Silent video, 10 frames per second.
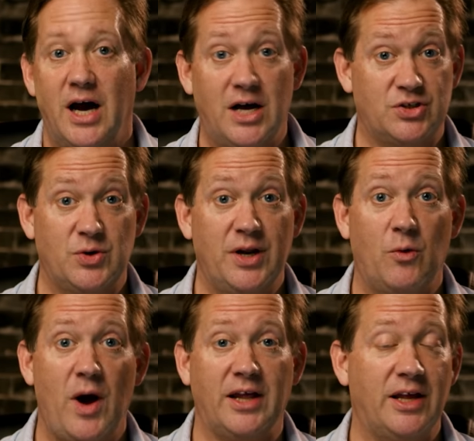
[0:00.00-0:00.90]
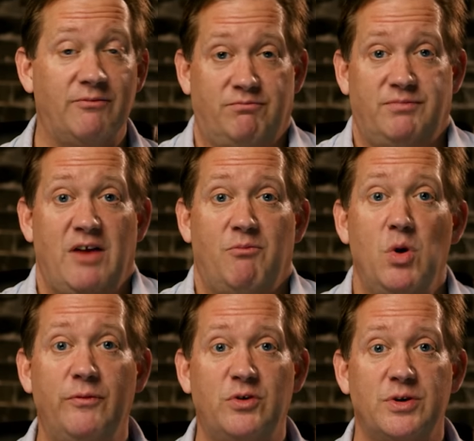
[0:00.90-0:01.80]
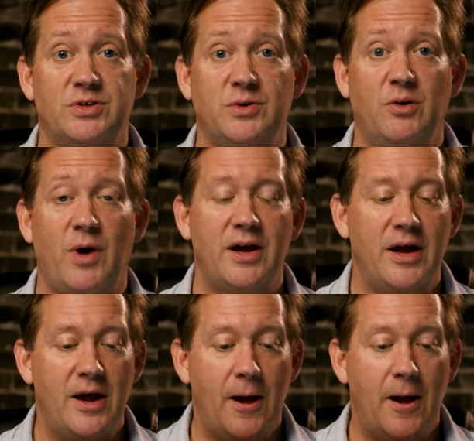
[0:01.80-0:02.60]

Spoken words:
a street away. They've moved to a street away.